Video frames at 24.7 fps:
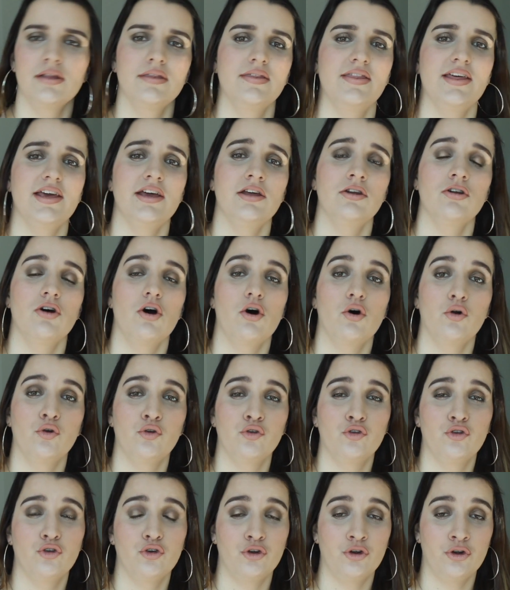Then
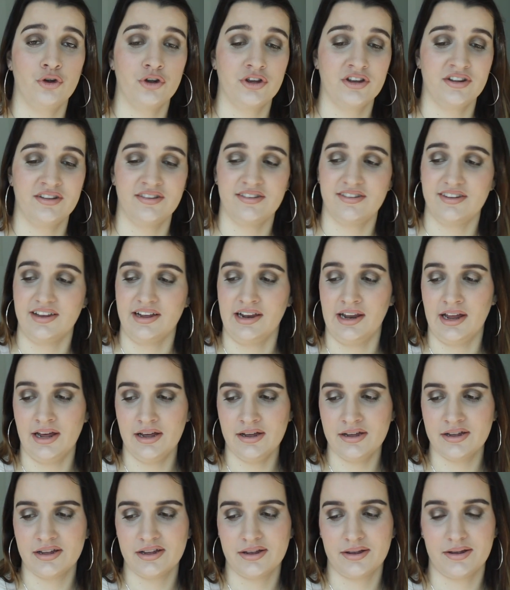on to
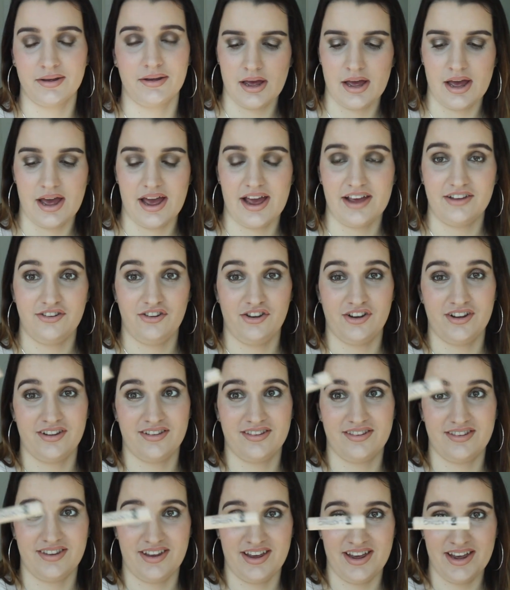concealer. As you can
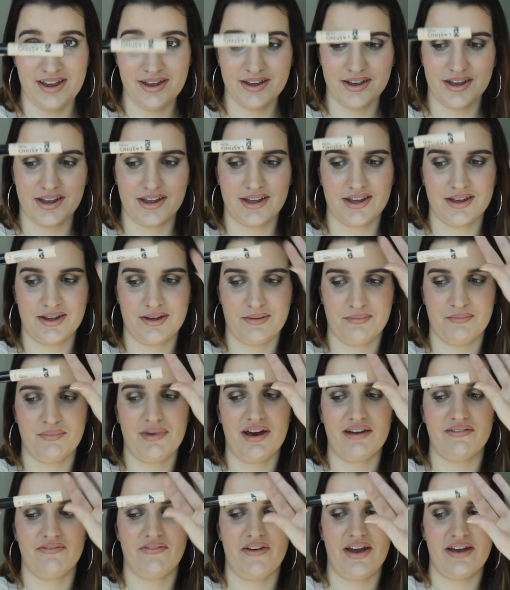see,
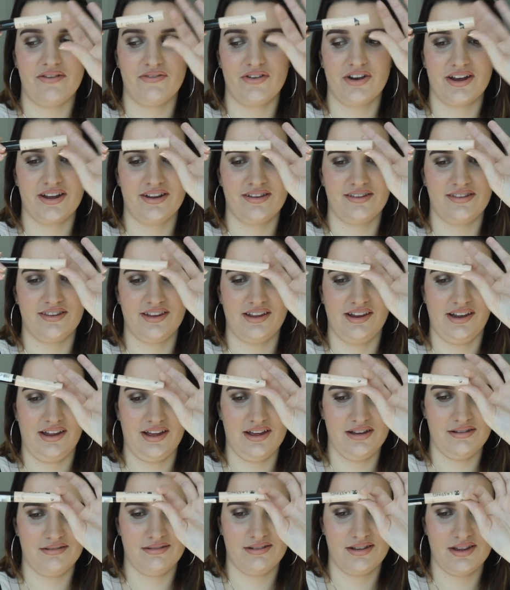my favourite
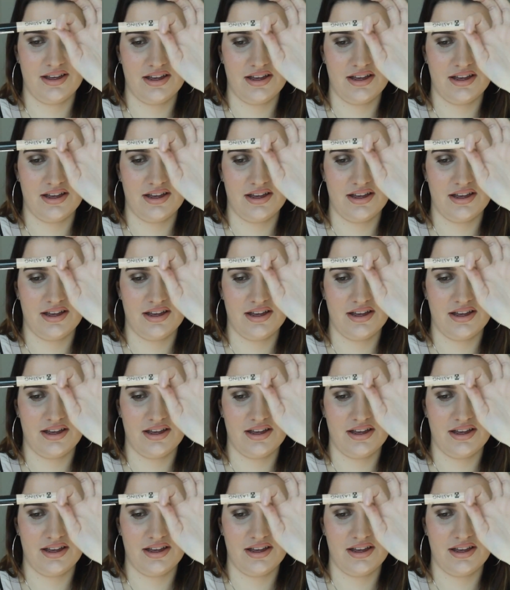concealer